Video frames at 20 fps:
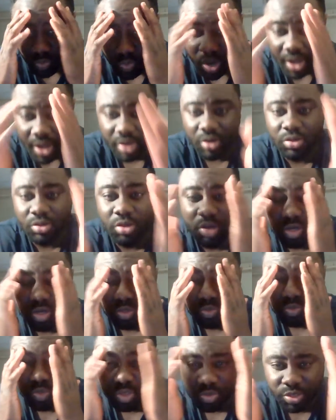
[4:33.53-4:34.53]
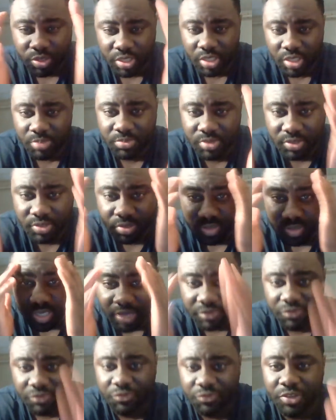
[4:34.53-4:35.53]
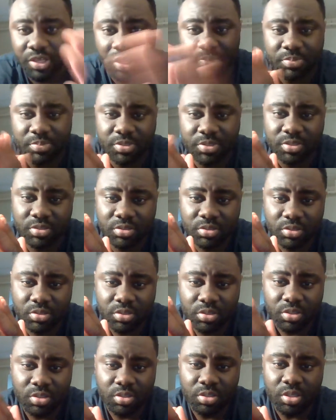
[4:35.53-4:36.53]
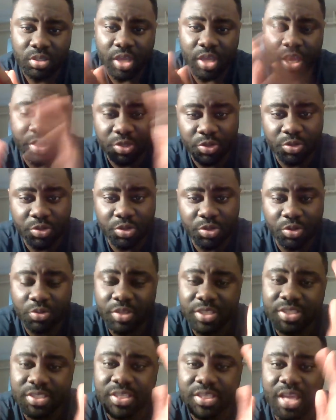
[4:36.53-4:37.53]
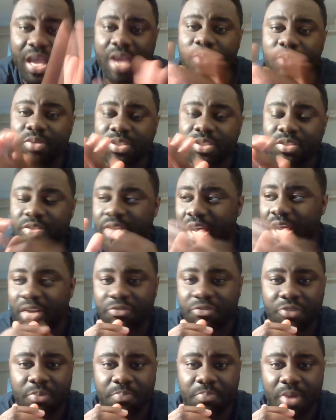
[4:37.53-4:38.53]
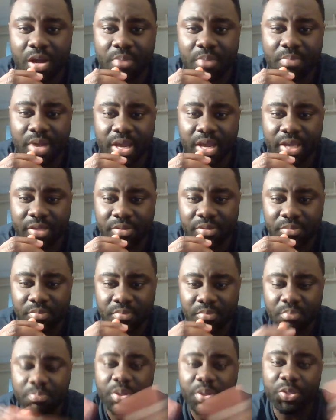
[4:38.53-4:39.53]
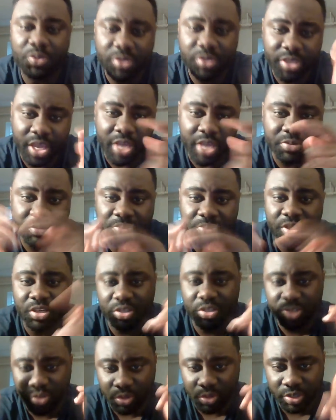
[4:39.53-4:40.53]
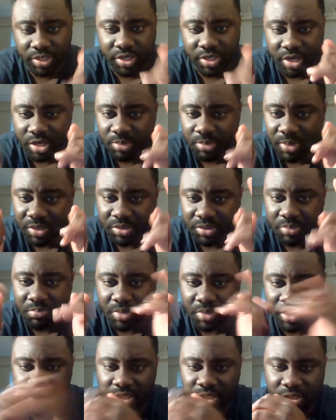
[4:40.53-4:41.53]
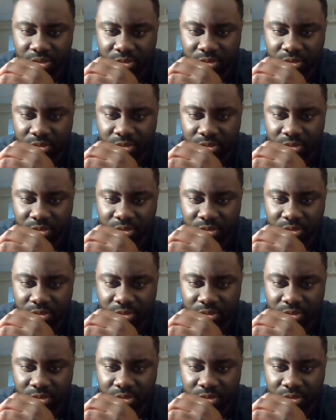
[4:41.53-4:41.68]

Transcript: Why on earth would you keep Ted Phillips? And you knew this guy was not a football mind, but you kept it because you only cared about the money.